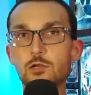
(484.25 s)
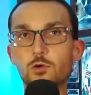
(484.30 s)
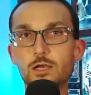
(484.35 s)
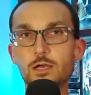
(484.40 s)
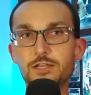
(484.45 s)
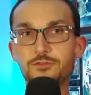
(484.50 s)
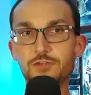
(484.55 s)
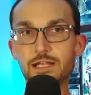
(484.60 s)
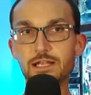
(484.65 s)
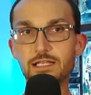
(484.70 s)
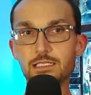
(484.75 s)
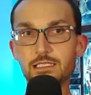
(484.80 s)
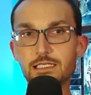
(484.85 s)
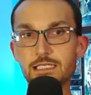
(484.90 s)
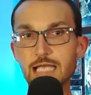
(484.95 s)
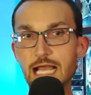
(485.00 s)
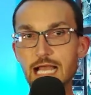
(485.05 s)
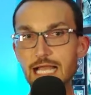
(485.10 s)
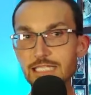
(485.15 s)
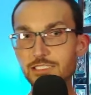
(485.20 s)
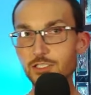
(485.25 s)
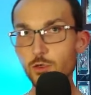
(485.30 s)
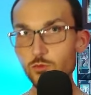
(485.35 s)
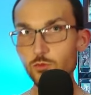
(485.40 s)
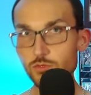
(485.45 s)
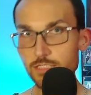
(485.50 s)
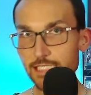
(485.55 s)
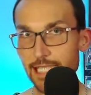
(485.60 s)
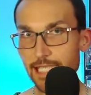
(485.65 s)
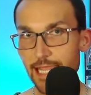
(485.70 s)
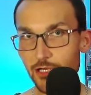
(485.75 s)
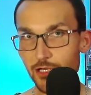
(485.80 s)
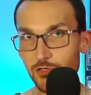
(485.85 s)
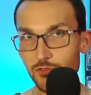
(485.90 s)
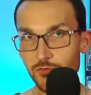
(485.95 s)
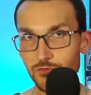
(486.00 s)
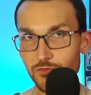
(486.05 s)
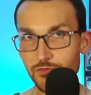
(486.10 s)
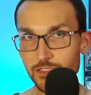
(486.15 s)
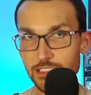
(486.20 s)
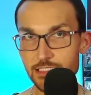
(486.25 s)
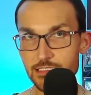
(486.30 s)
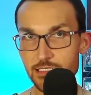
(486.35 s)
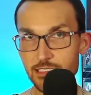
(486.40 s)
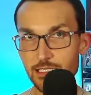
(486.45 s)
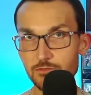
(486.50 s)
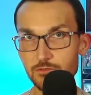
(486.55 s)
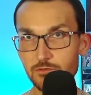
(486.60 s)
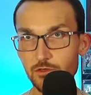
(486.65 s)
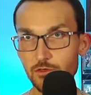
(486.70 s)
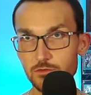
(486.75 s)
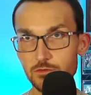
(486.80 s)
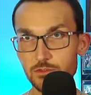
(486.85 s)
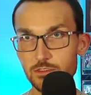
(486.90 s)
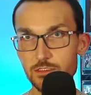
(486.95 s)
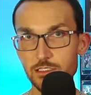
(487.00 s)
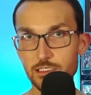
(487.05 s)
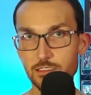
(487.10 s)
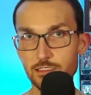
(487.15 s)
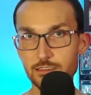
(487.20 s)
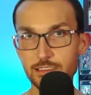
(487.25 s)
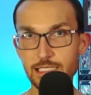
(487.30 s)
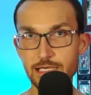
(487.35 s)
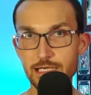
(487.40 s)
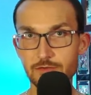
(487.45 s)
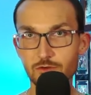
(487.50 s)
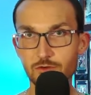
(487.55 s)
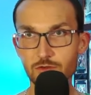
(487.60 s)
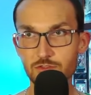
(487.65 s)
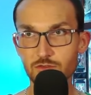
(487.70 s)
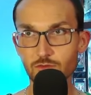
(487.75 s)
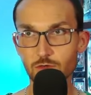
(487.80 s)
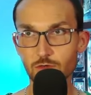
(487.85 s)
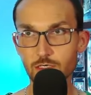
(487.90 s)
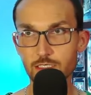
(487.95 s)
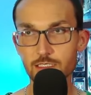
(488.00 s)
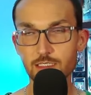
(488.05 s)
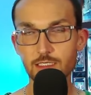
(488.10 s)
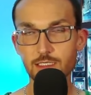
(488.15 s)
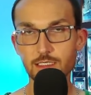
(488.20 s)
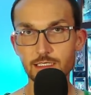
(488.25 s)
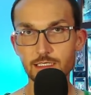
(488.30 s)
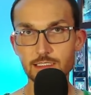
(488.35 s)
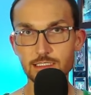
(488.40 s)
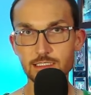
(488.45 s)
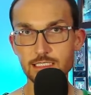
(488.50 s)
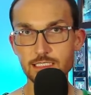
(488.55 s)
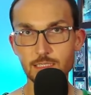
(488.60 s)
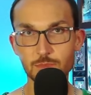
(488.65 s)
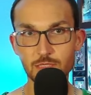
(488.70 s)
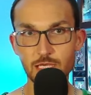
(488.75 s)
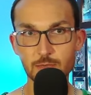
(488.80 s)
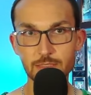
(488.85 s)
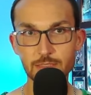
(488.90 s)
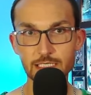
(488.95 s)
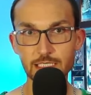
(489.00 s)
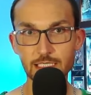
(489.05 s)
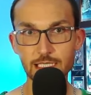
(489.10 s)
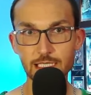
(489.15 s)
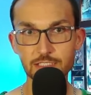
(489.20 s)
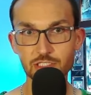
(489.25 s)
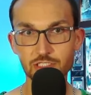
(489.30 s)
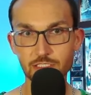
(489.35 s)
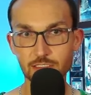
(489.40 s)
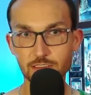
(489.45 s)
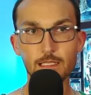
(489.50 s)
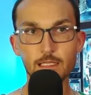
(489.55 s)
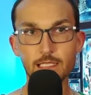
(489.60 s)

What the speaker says: Quite frankly, I don't care who 50 Cent votes for in this upcoming election.